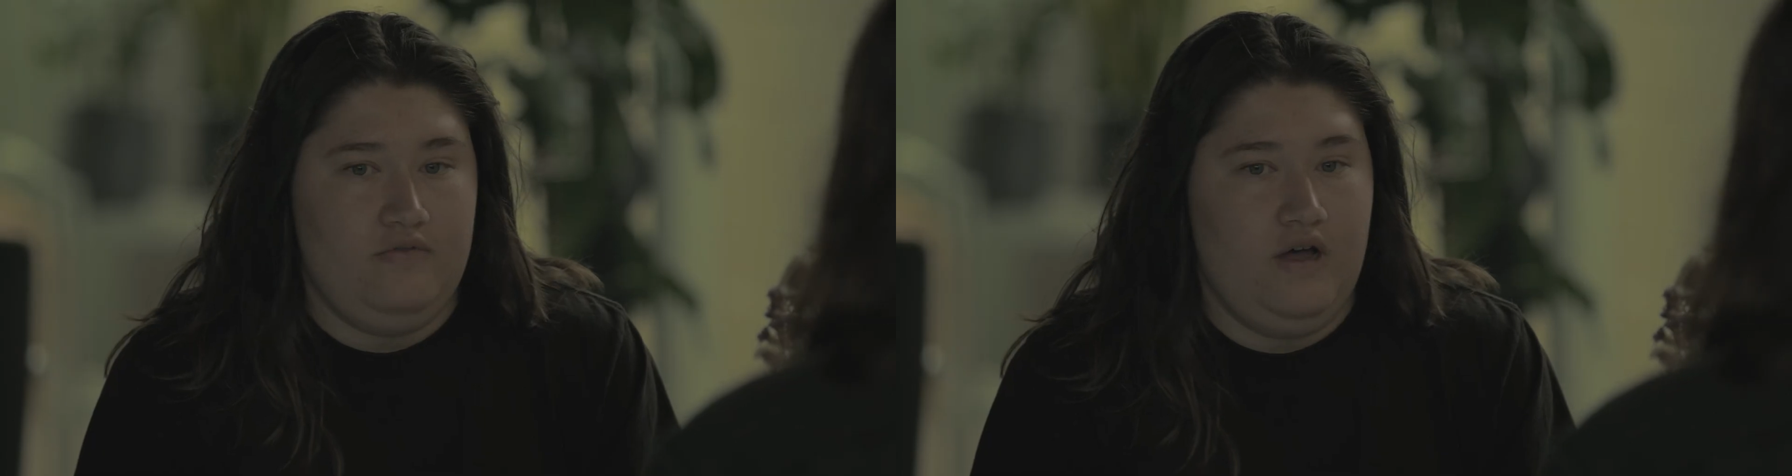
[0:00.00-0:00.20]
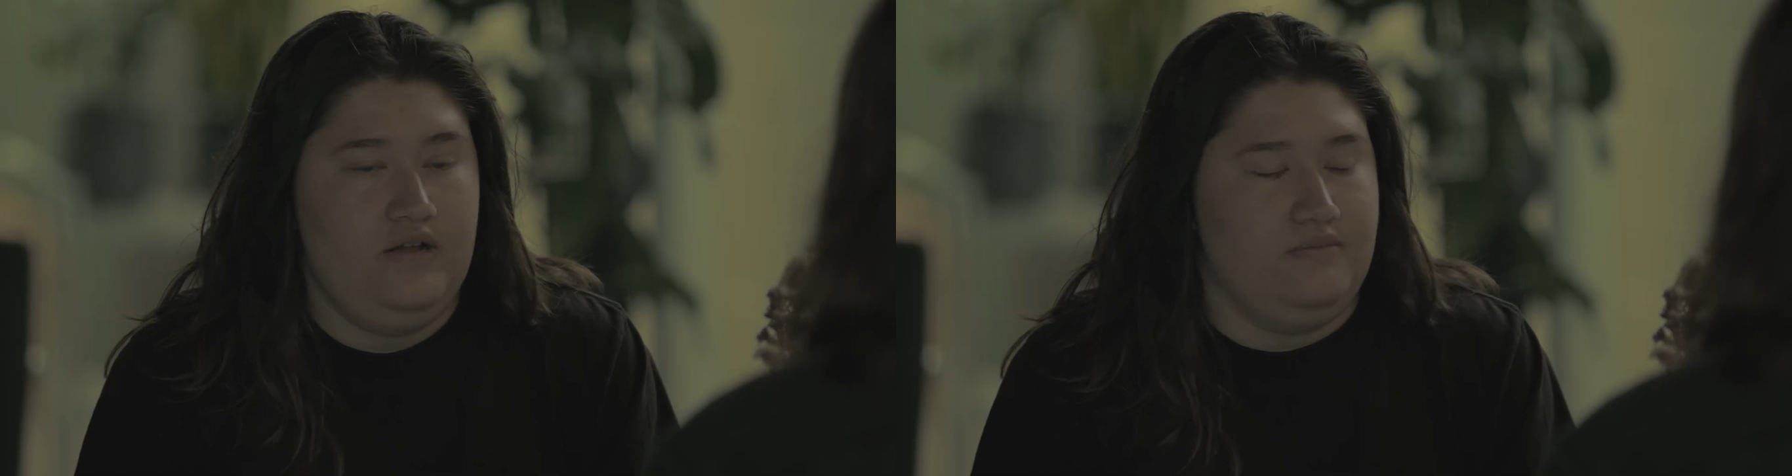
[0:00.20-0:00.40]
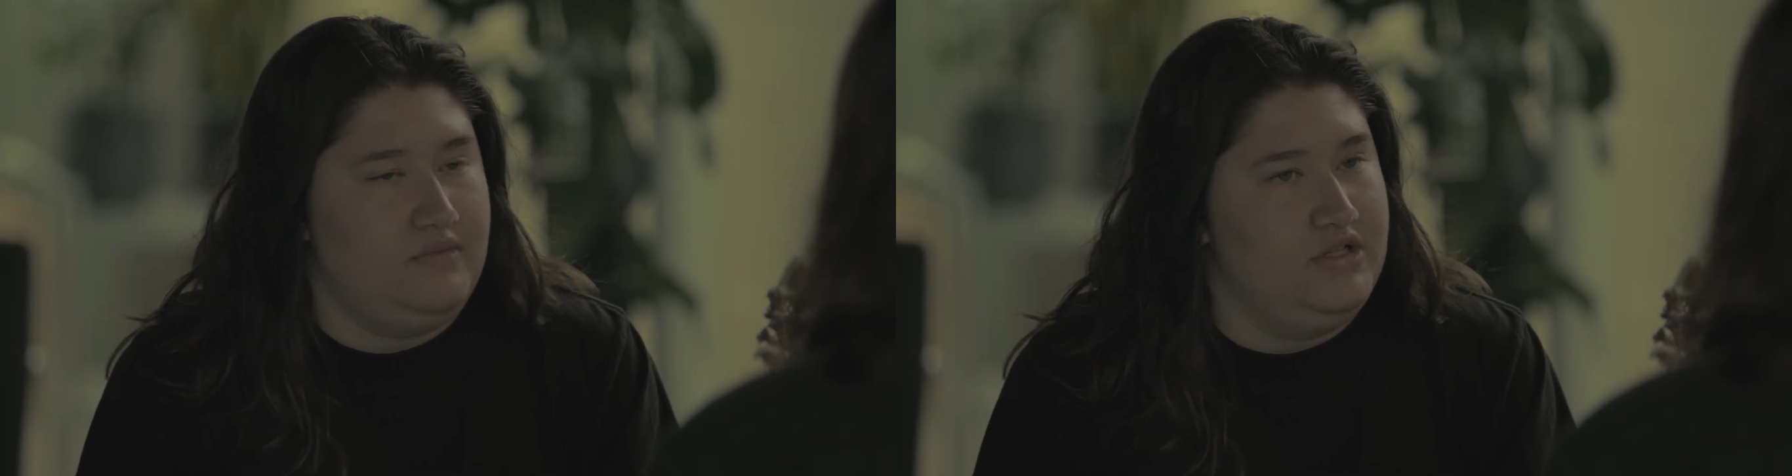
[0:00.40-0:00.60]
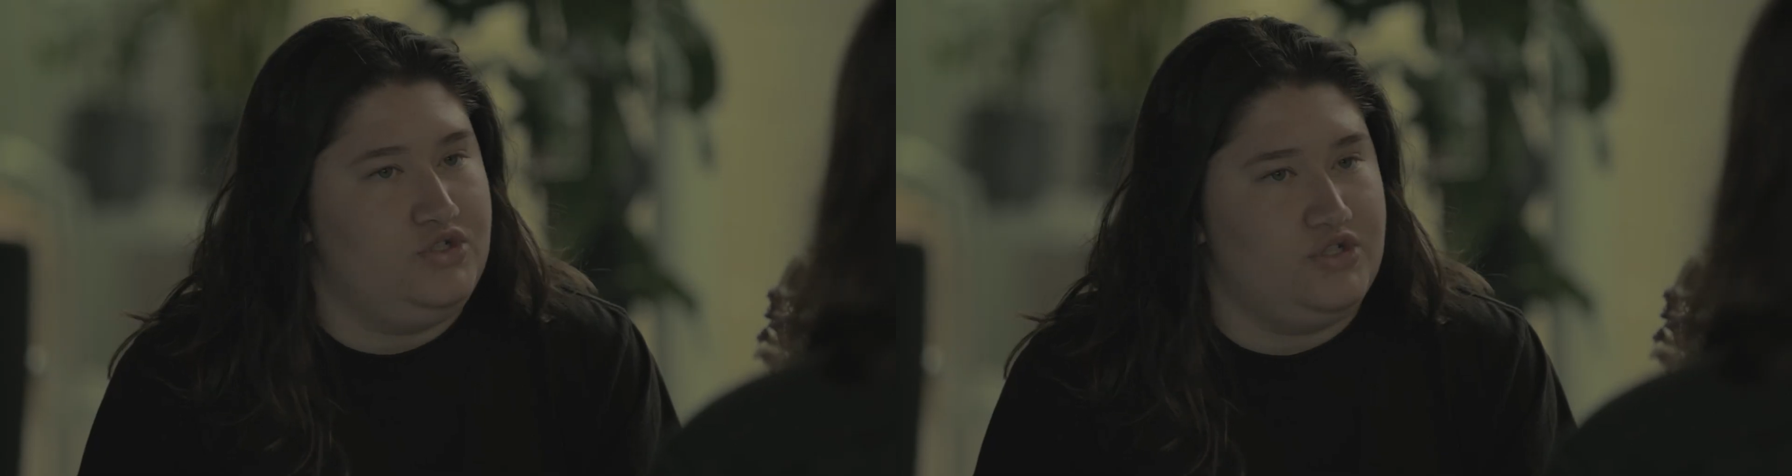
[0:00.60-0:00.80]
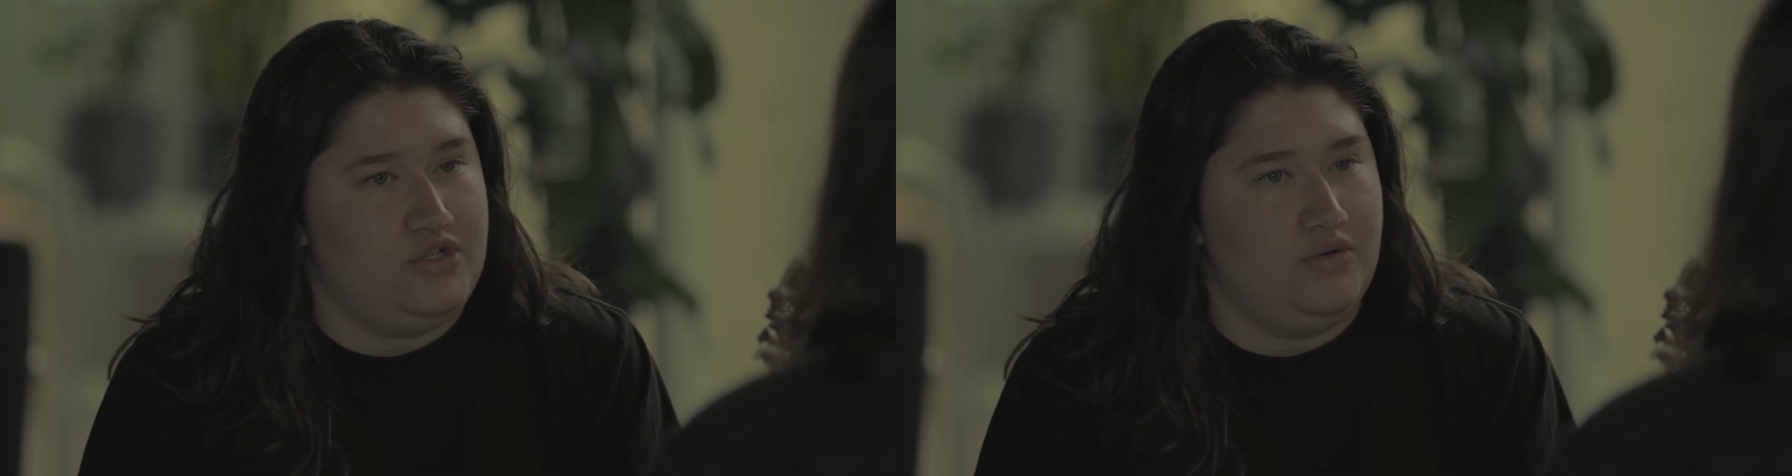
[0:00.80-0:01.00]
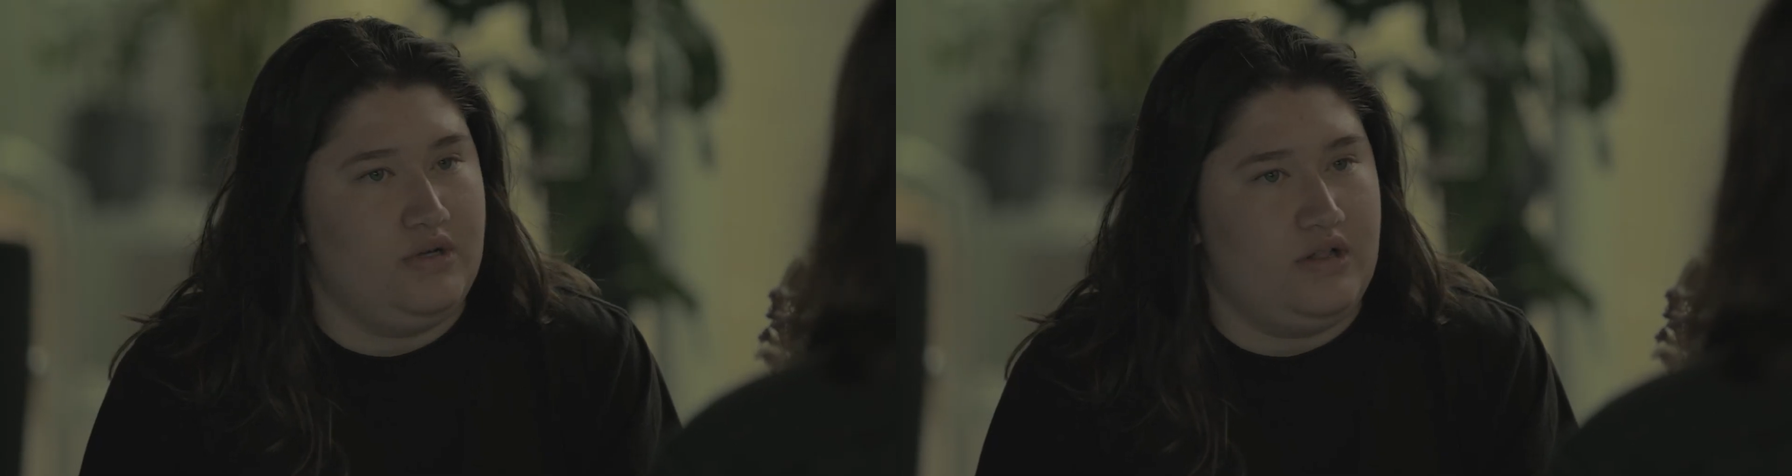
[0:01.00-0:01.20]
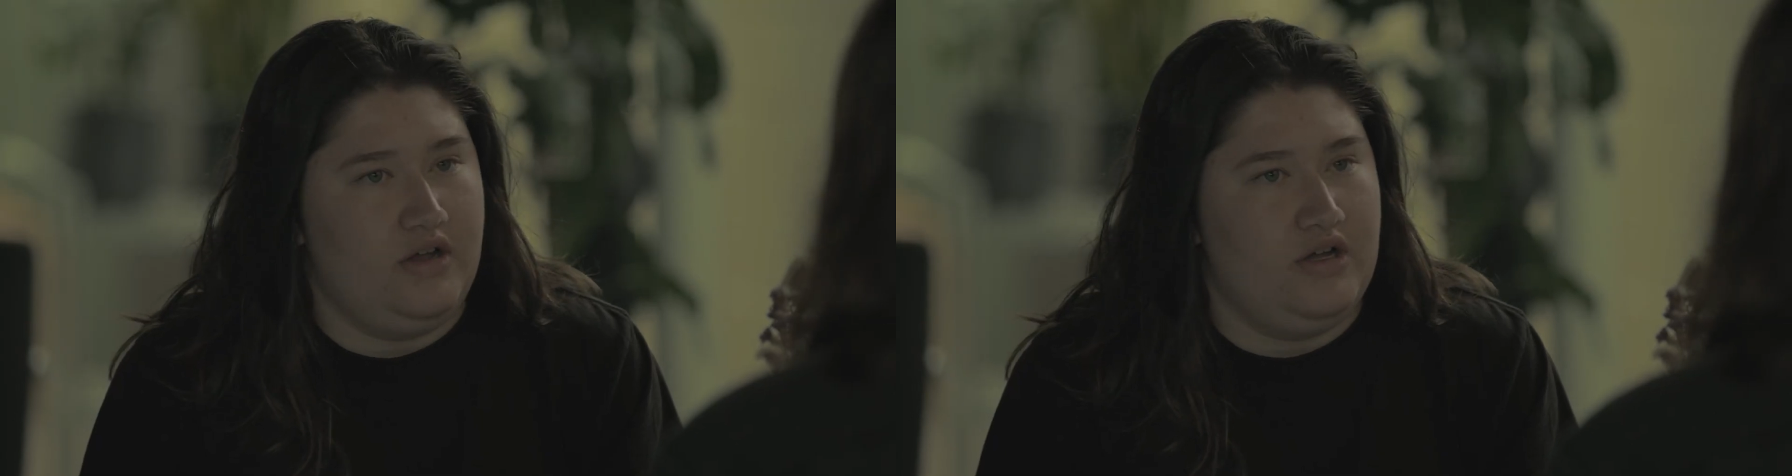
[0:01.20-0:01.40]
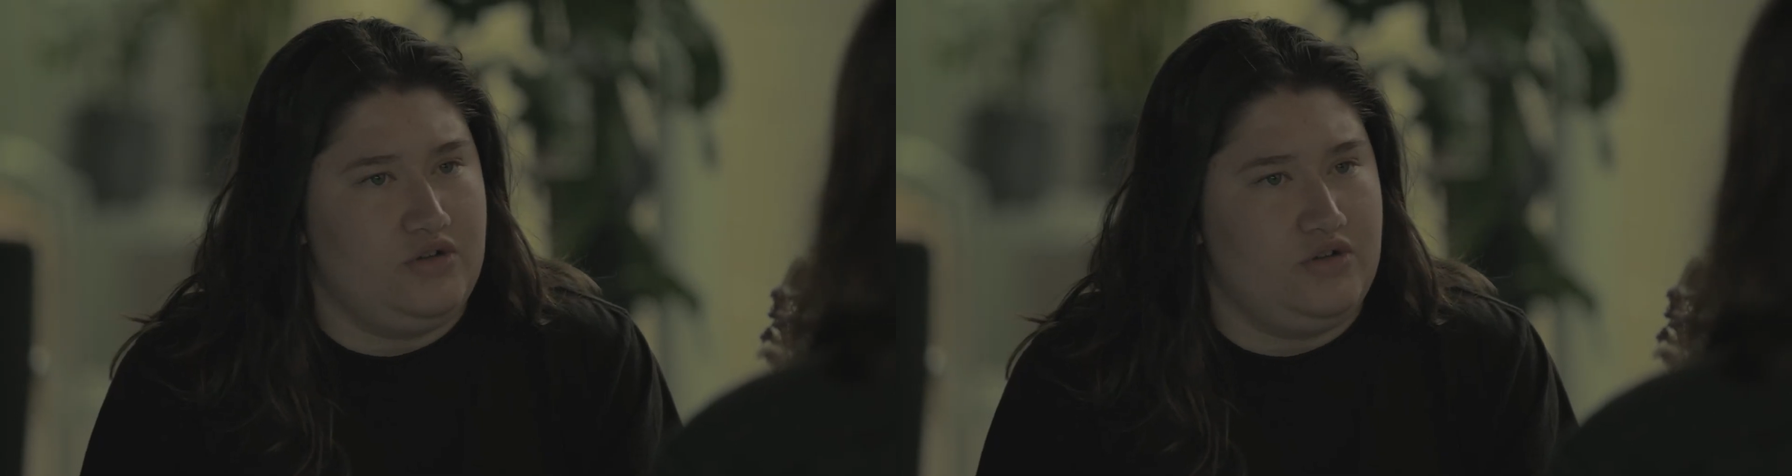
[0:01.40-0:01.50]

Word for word: Fine, and just so we're clear,